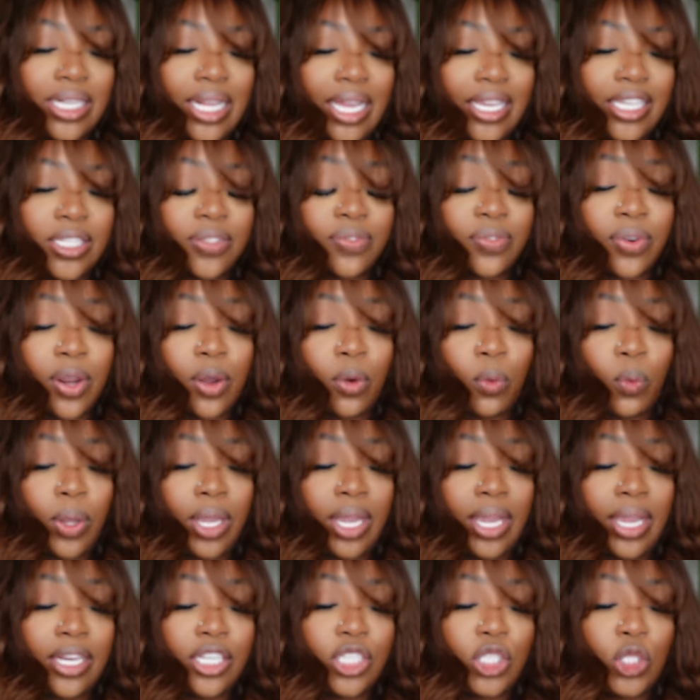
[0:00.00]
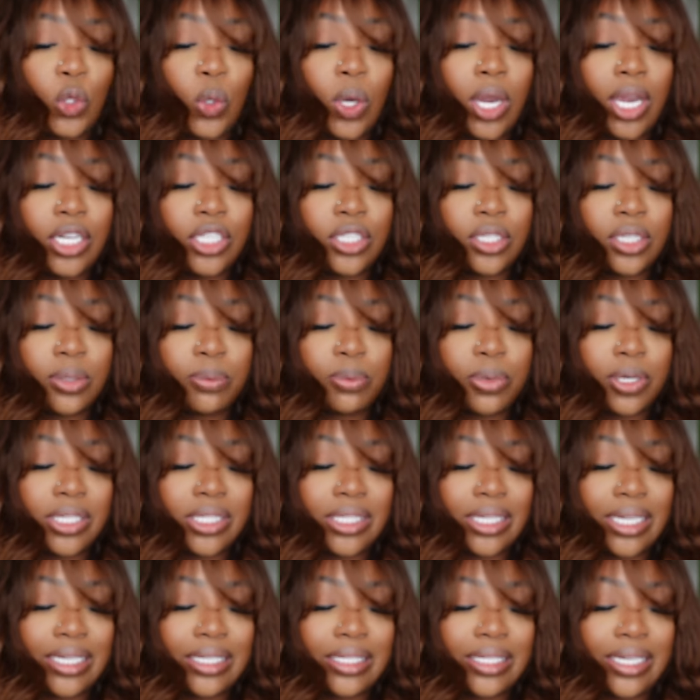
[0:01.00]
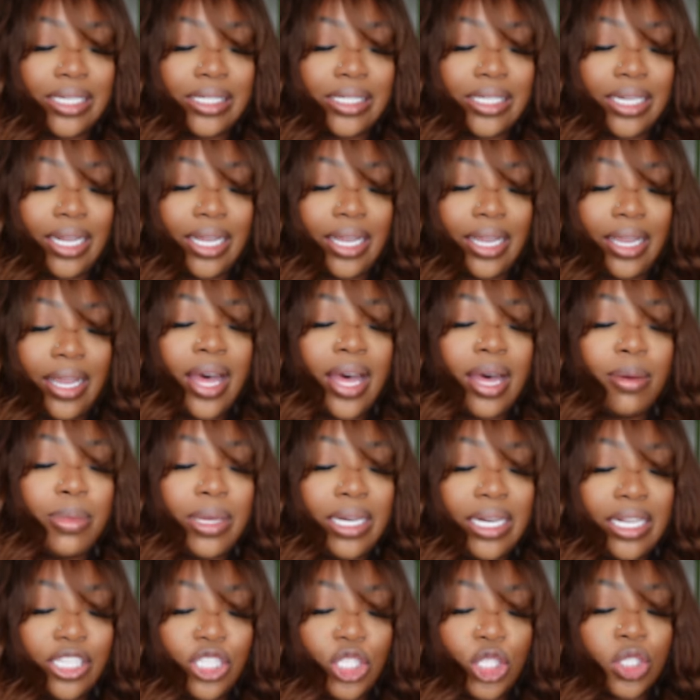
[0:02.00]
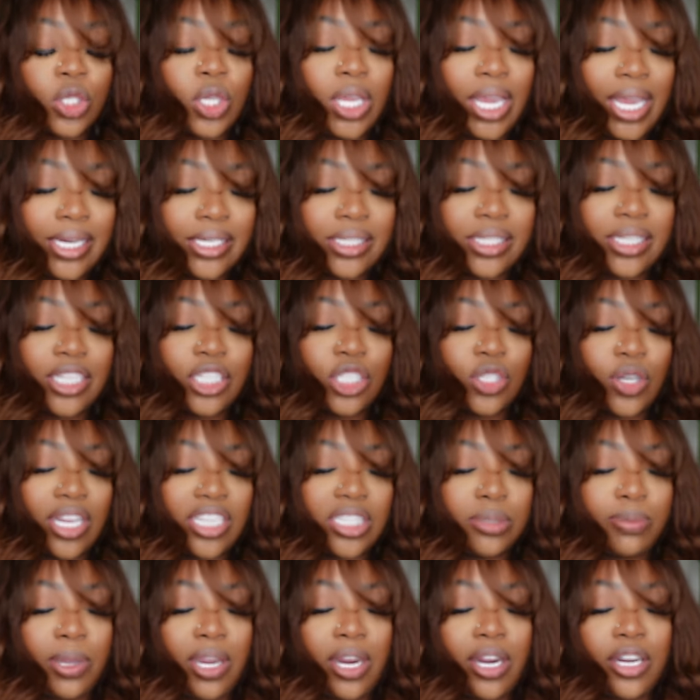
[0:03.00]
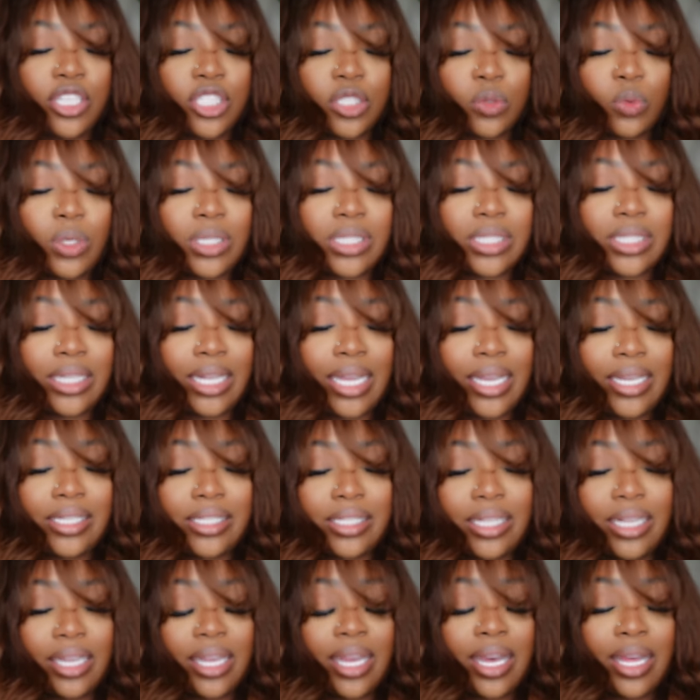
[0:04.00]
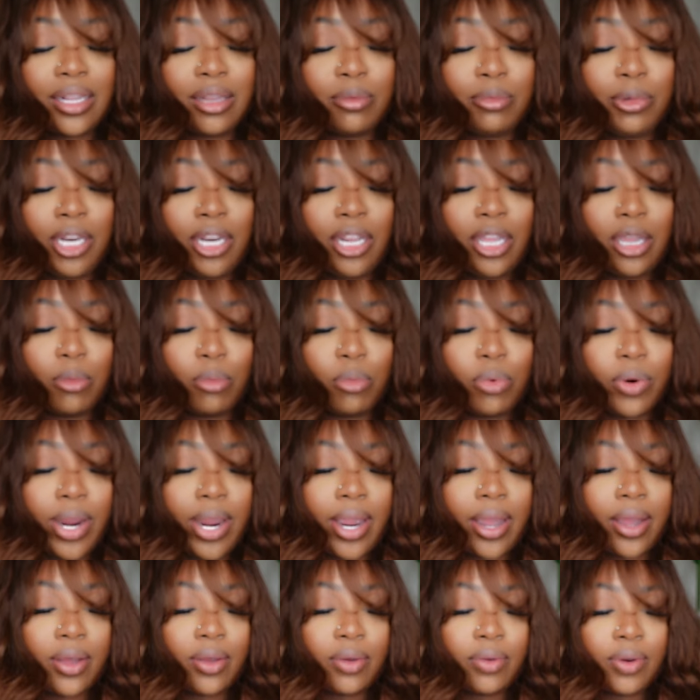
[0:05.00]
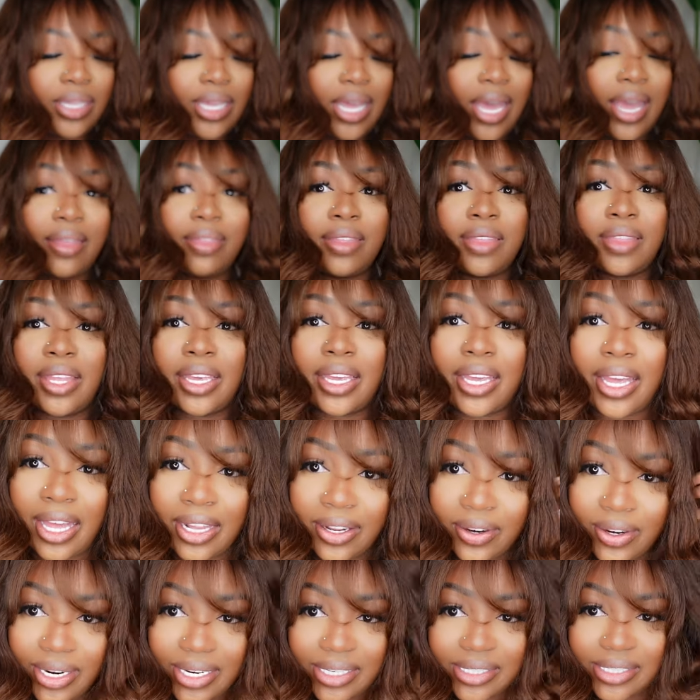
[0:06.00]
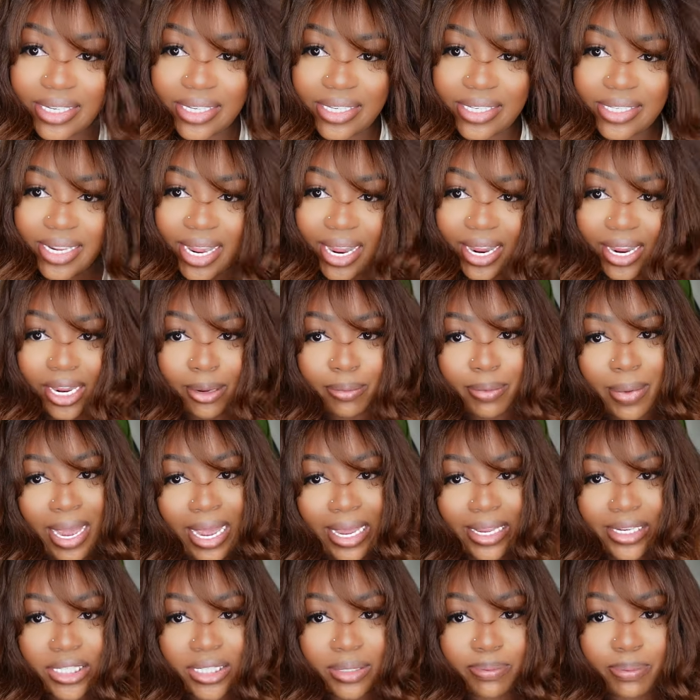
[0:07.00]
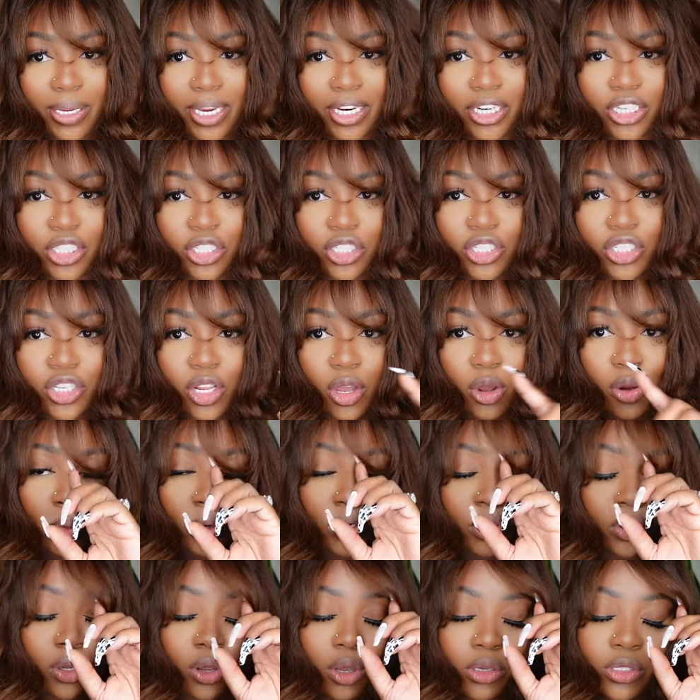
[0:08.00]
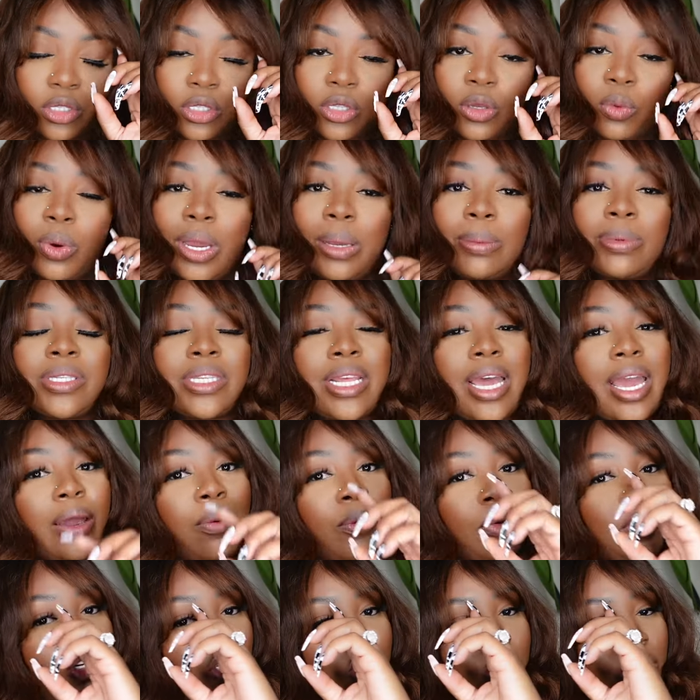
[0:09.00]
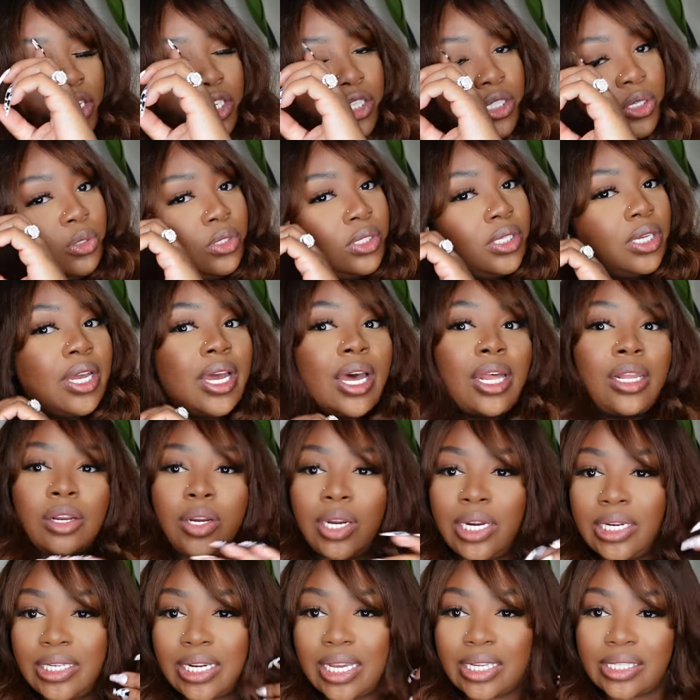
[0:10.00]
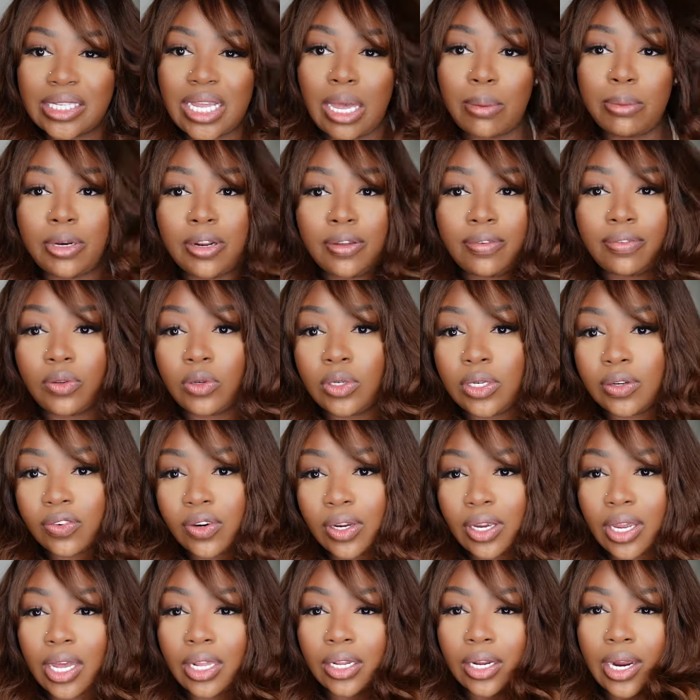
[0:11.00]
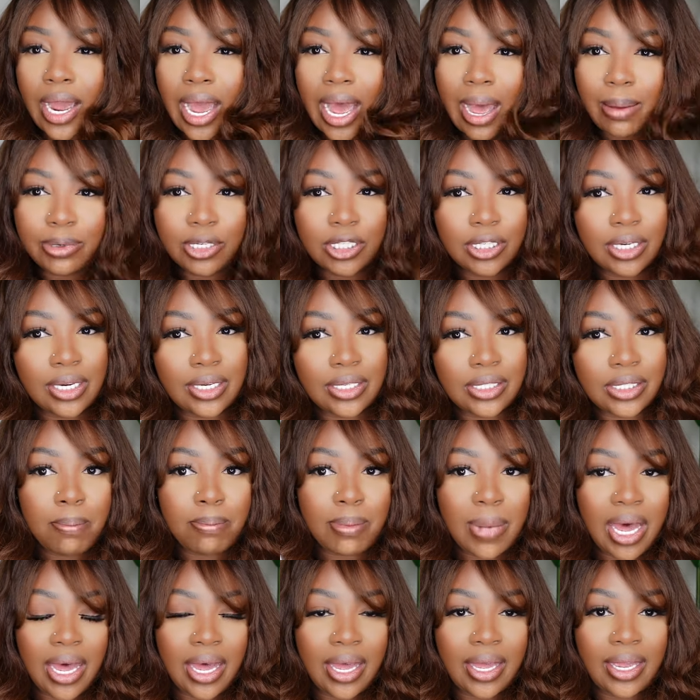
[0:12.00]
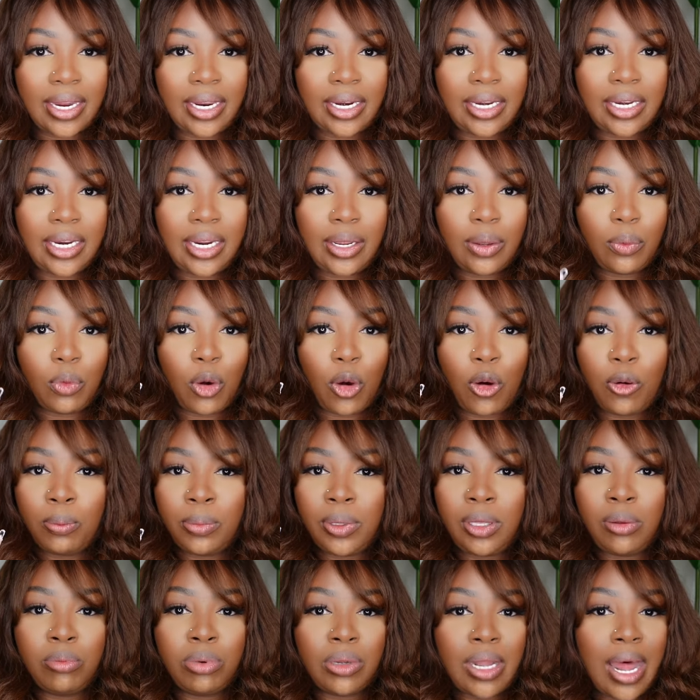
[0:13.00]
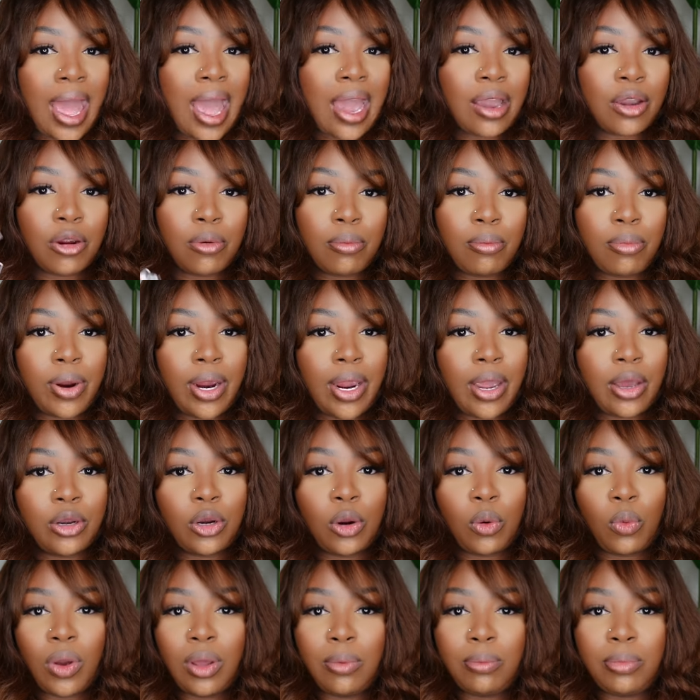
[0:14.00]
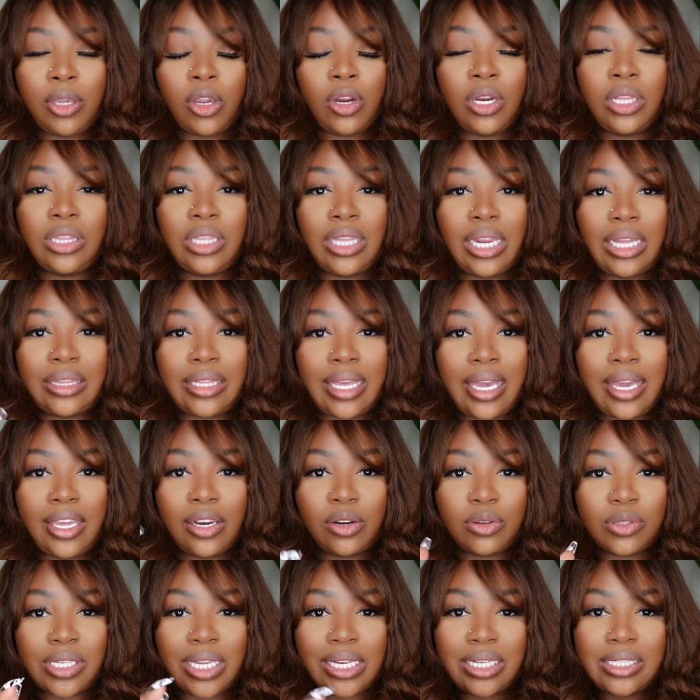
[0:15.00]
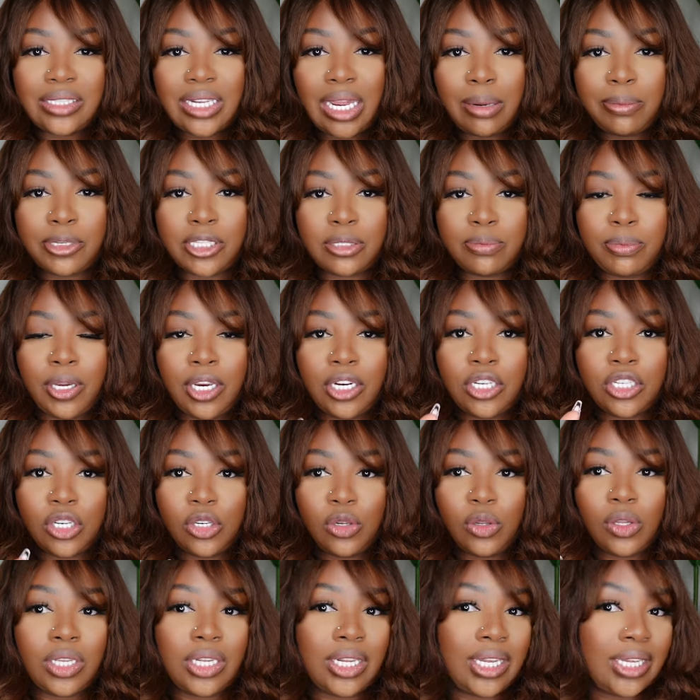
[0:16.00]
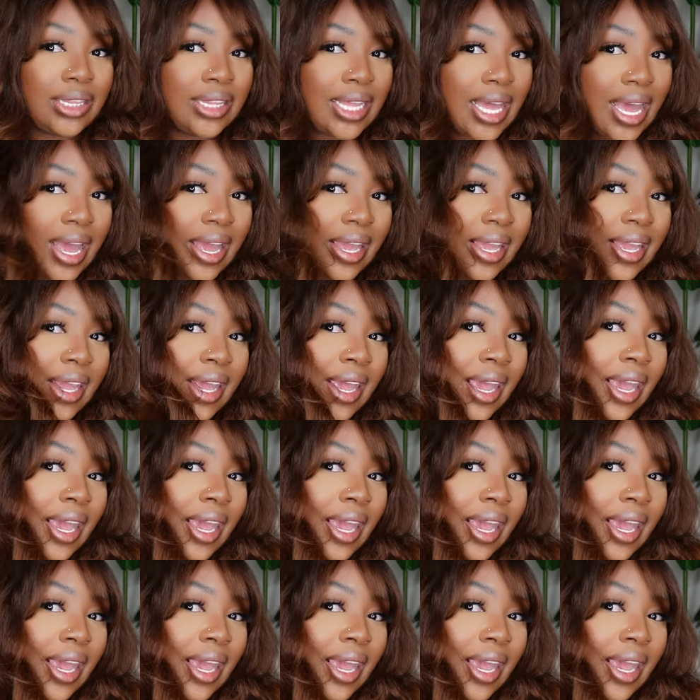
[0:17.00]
lace front wig 200% density um it is tinted transparent swiss lace in the color medium brown yeah and then the color is the same as picture so when you go to the website when you try to choose the color it does come in a few different color options mine won't be black or brown or 1b or anything like that it'll say same as picture you click that